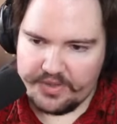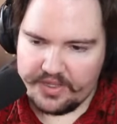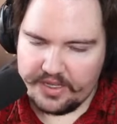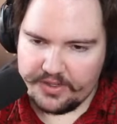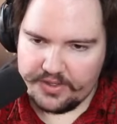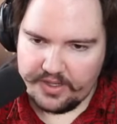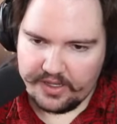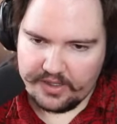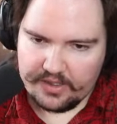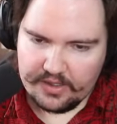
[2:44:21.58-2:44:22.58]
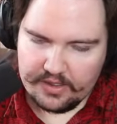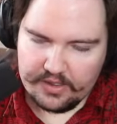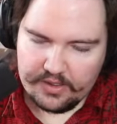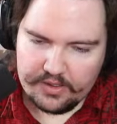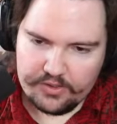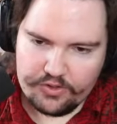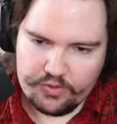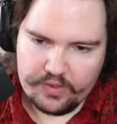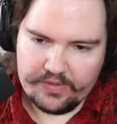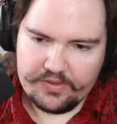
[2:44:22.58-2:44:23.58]
that just, like,
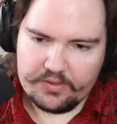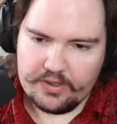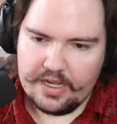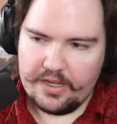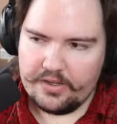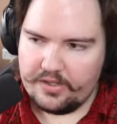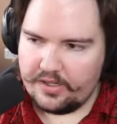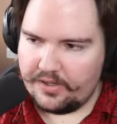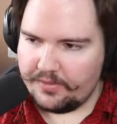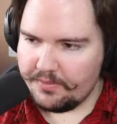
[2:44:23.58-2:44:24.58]
drift around, you know?